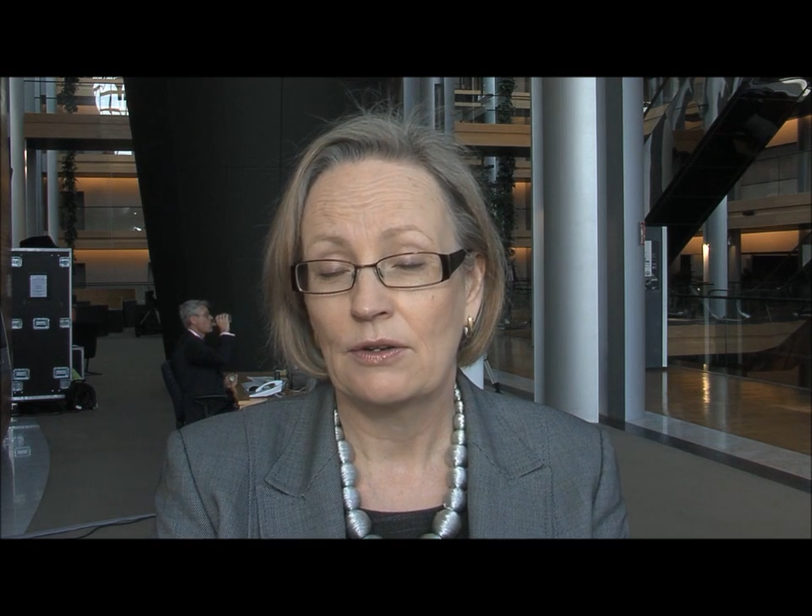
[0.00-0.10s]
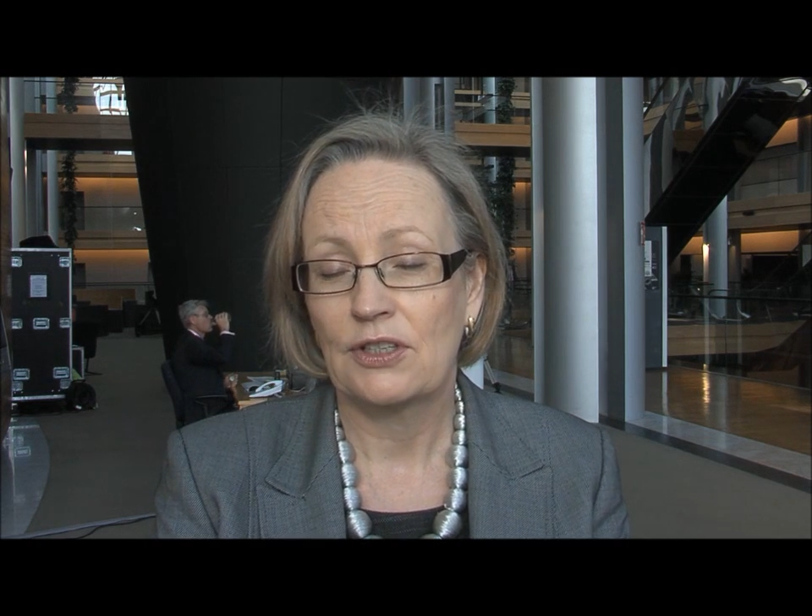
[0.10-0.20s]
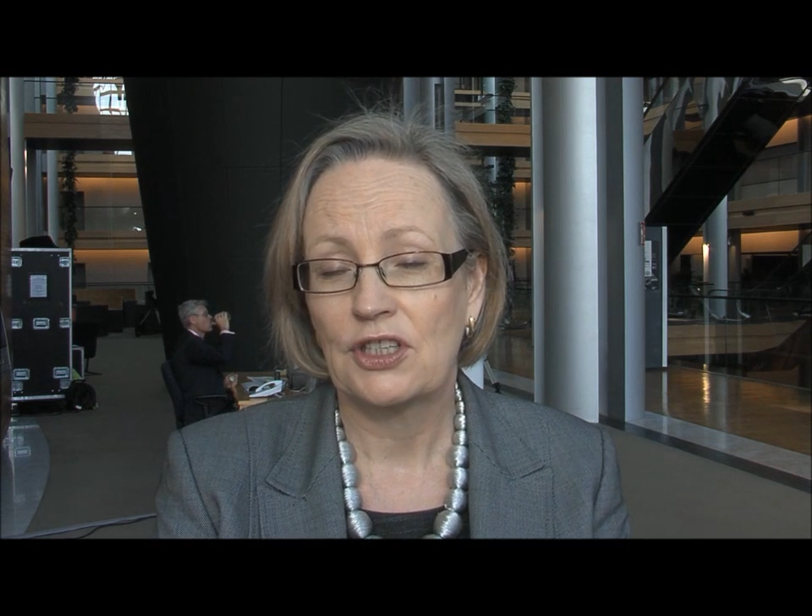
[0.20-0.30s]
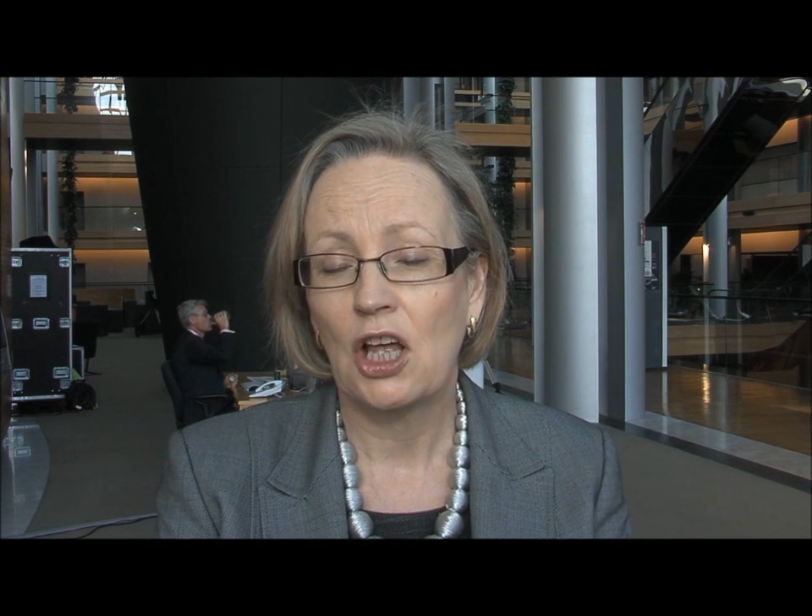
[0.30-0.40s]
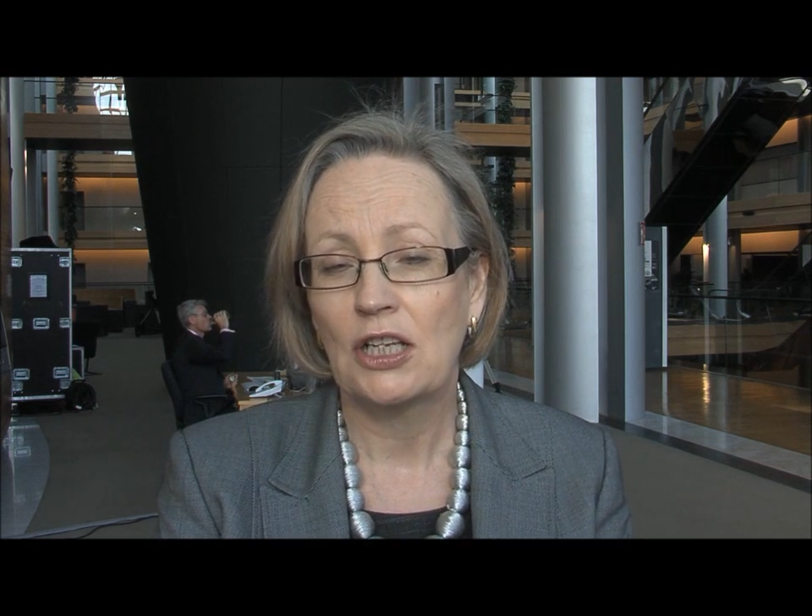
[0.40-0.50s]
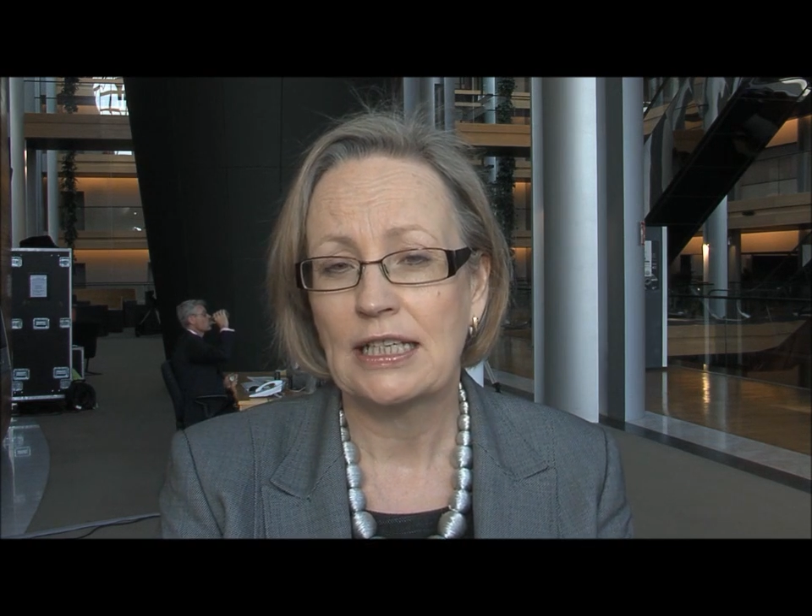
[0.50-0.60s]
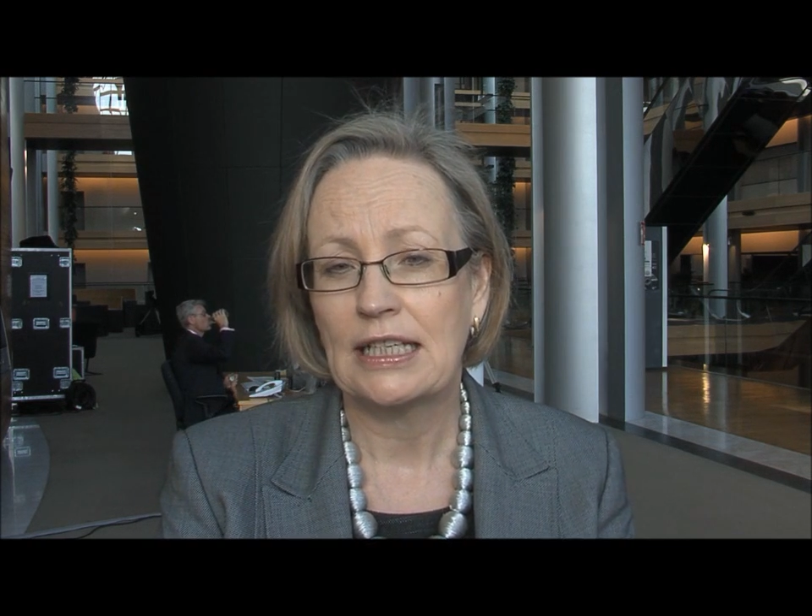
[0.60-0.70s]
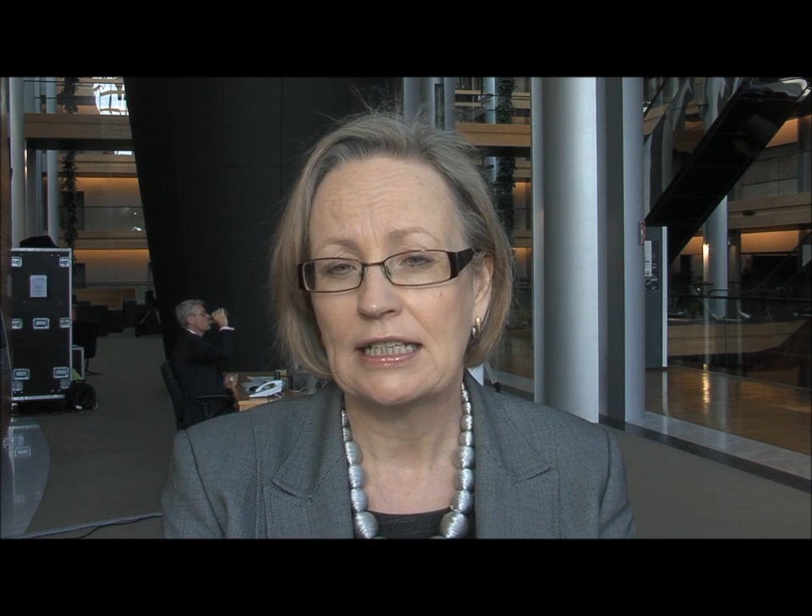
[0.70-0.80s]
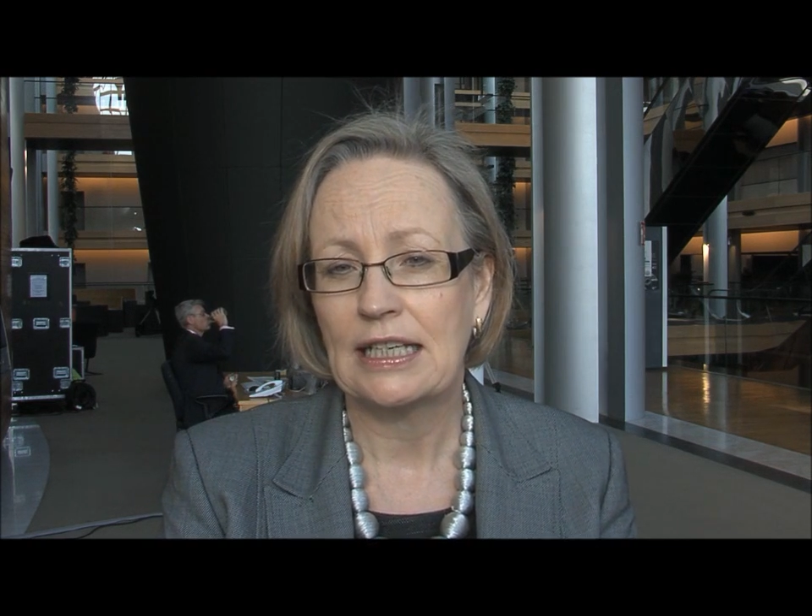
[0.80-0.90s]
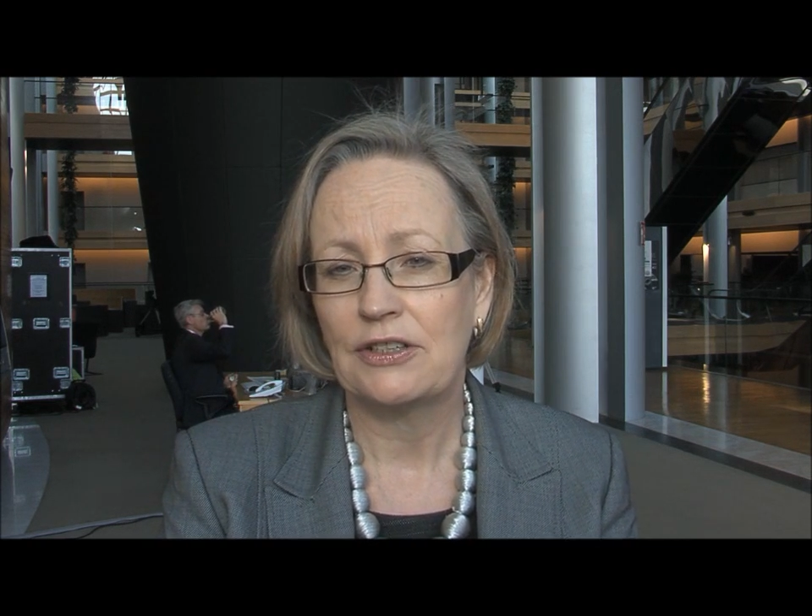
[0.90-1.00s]

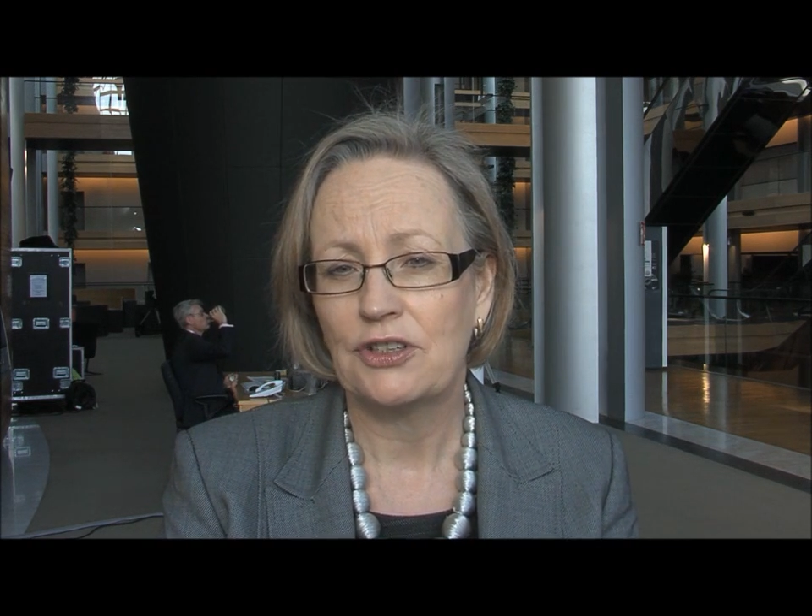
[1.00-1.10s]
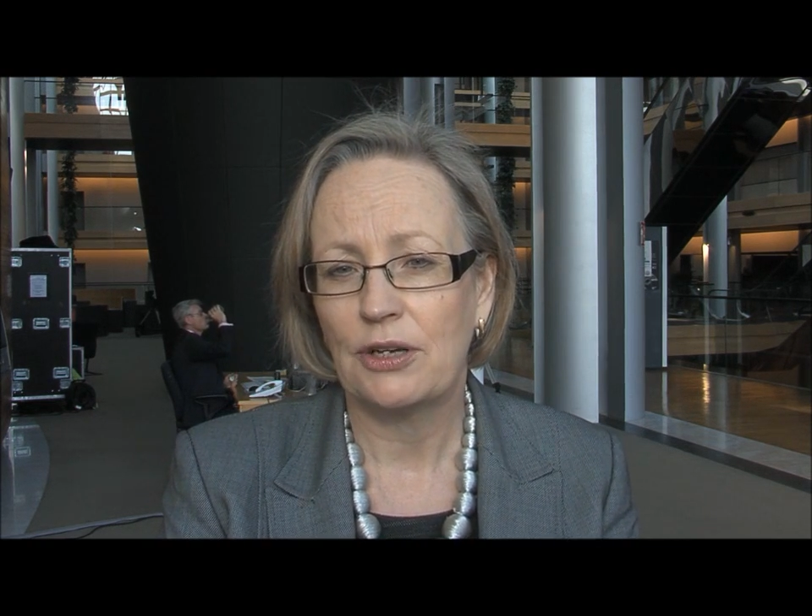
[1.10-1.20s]
started in